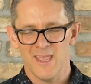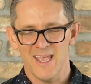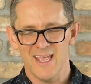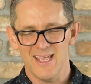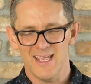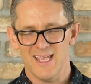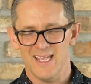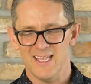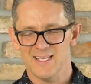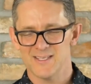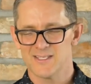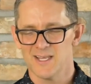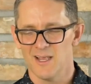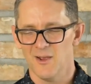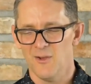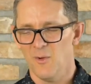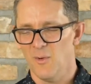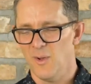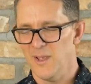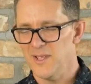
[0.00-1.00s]

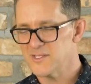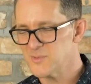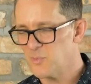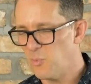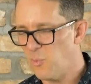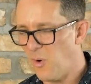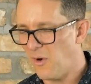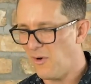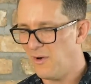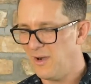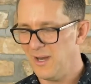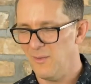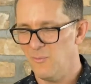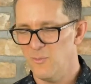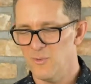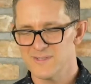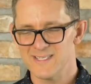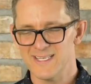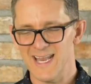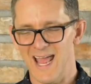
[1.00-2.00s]
His worry
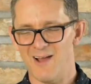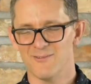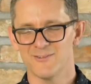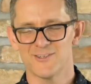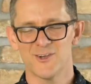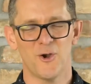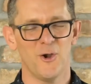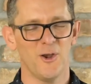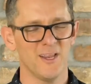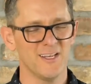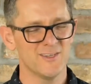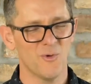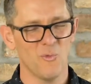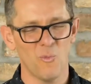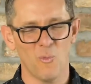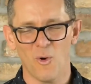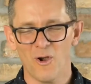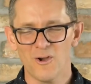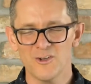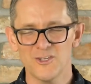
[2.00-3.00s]
was now turning to
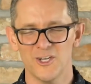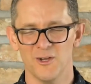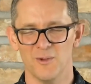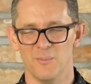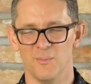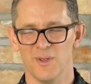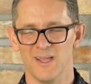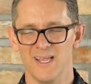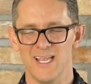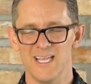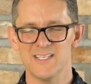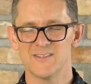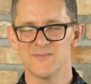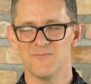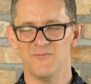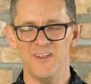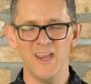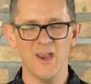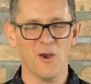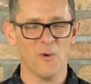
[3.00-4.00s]
worship. His
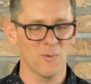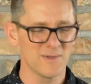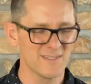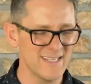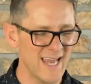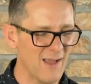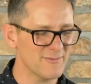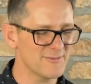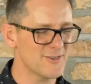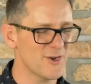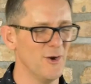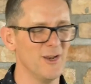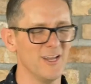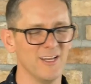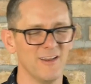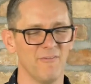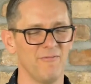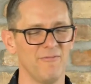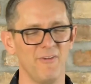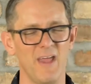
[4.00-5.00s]
fear was now
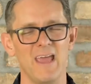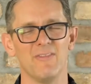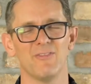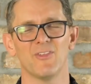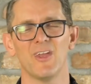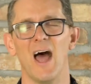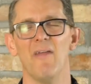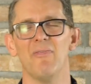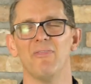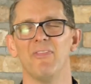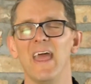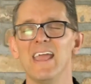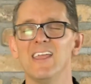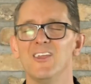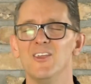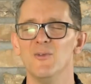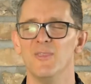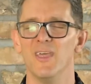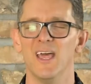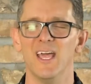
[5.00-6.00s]
turning to faith. God,
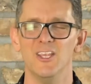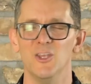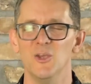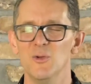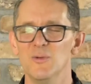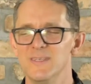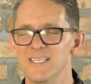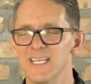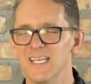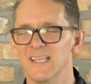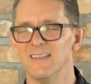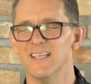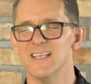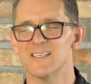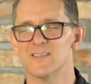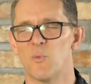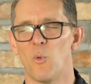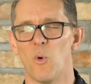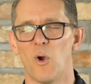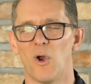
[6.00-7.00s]
thank you that you did
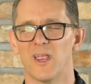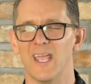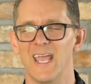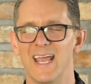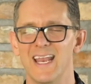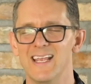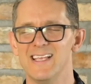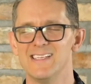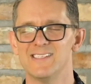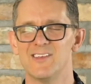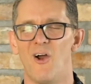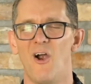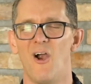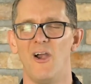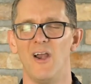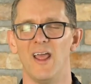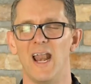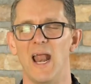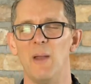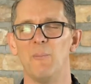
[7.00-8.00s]
this work in his
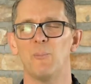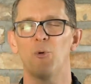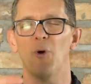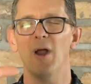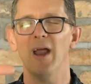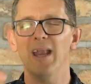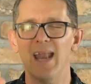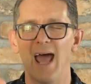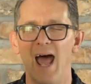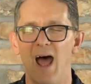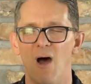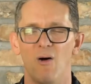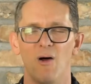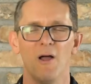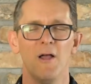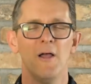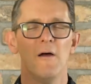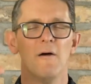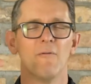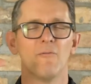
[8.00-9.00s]
heart. And I pray now
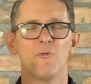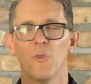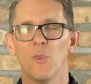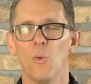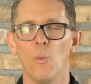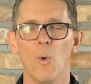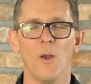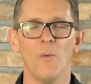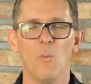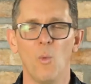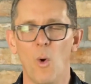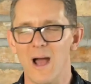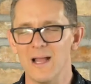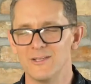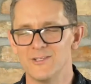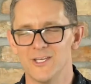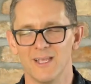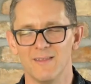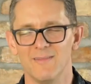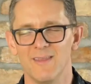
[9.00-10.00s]
for the one
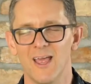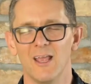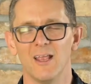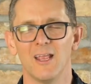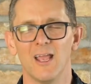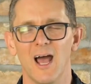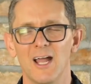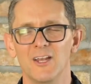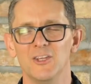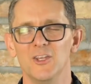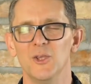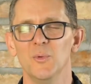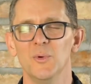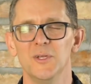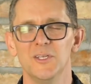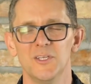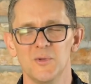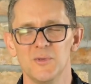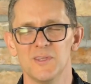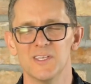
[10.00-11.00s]
watching that, God, you
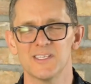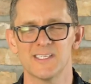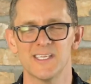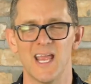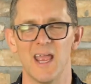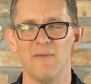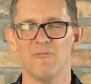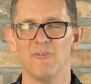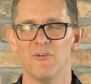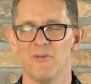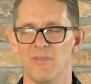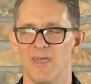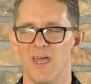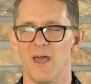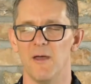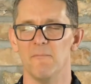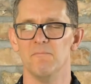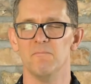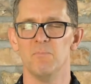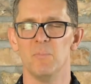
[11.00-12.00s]
would do the same for
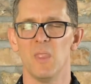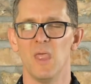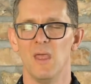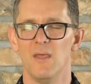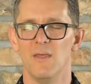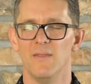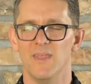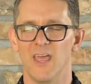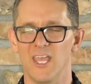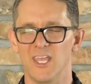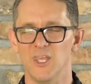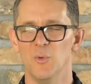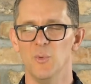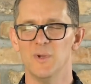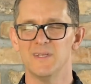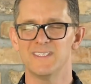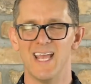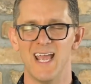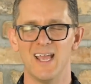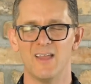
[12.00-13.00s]
them, that you
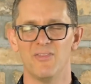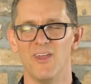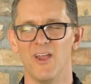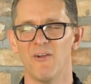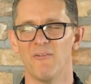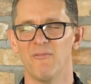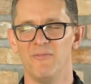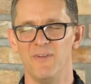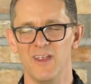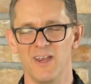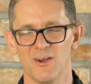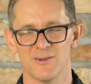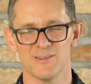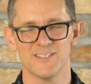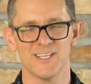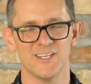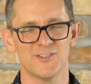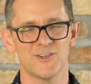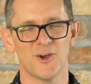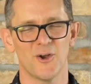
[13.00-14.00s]
would take their
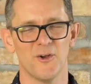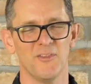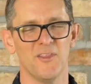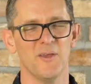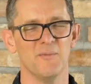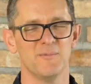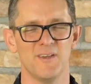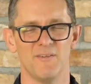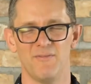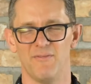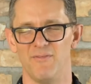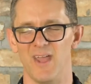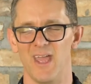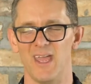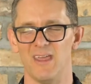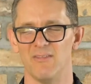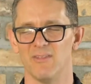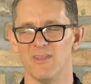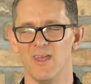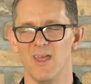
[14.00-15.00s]
fears and turn them to
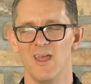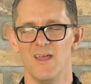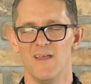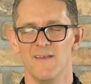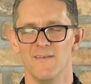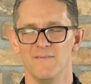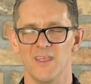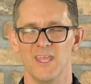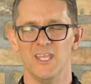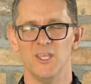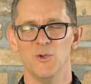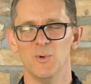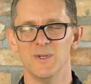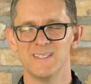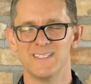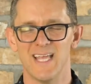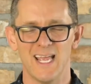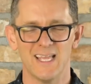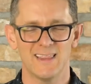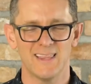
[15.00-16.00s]
faith, that you
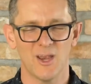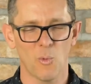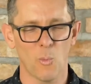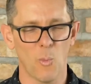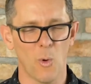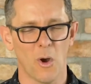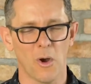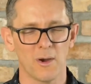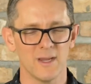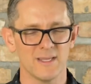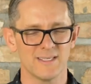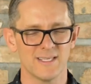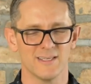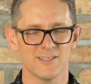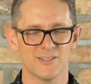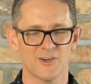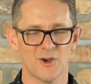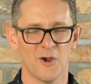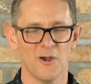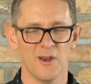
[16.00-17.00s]
would take their worries
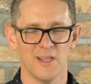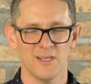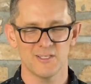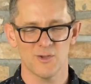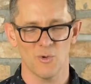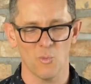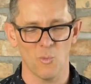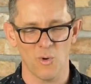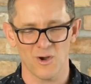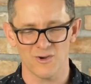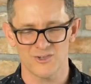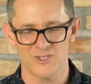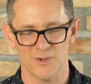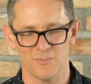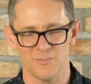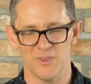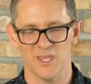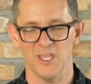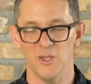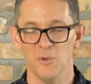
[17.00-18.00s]
and turn it to
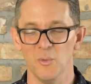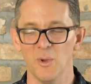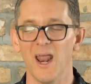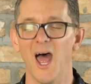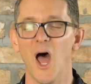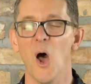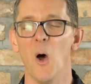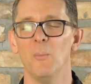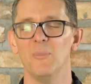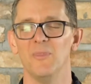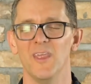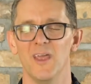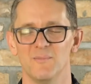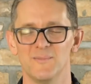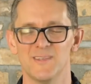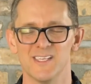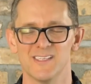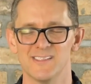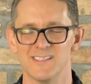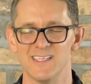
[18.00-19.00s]
worship, that you would help them
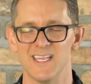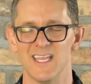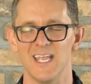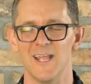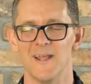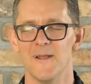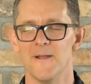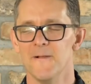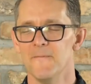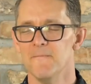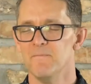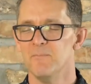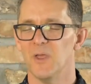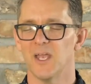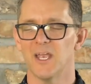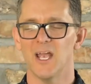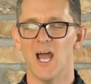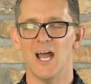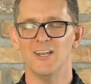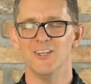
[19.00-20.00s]
to see
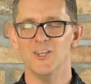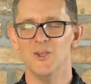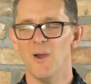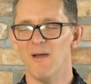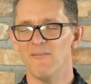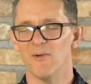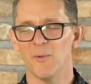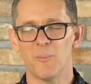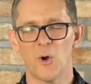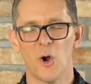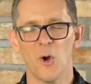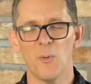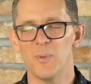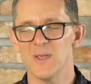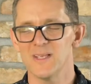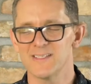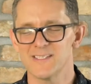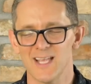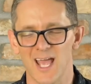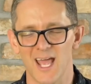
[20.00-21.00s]
that, God, you have a
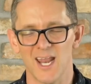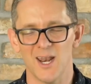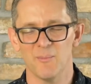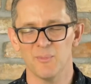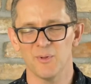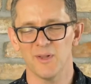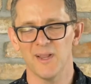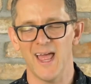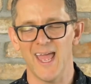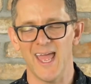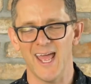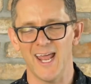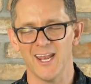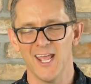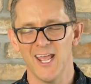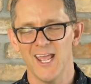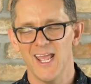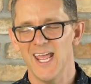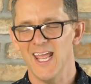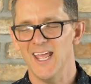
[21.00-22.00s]
purpose and a plan
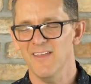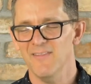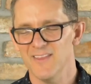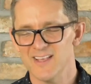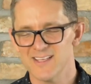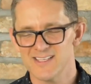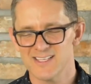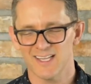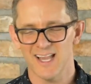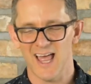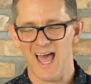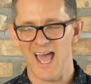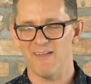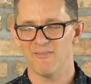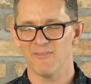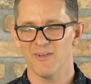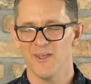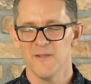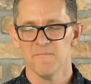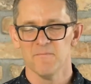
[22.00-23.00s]
in this
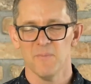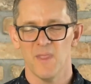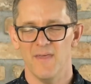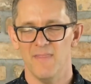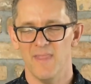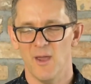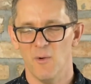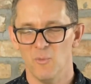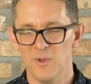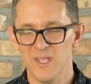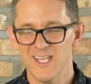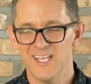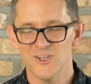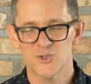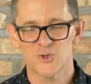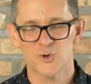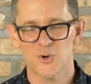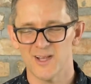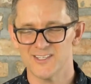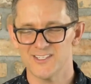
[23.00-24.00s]
life, and that we can
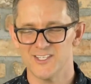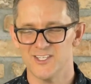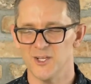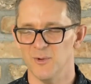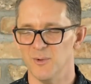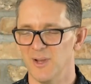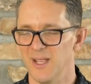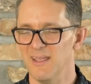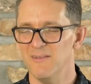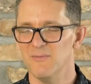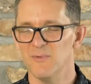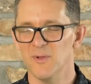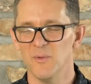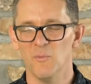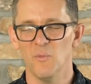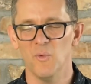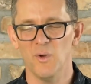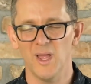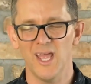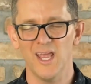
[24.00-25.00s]
trust you
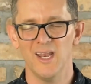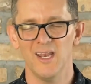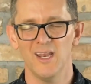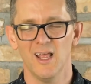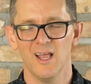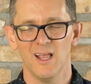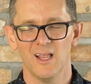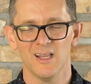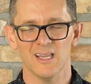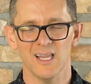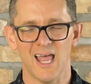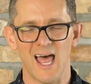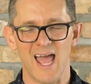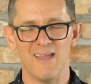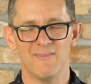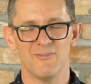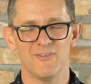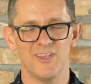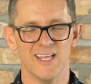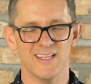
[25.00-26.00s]
even when
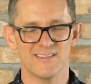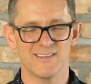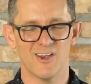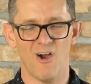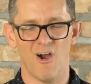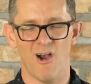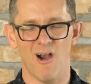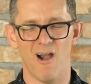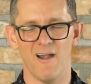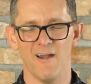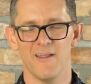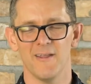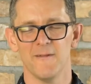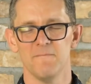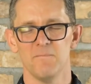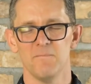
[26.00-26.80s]
life gets hard.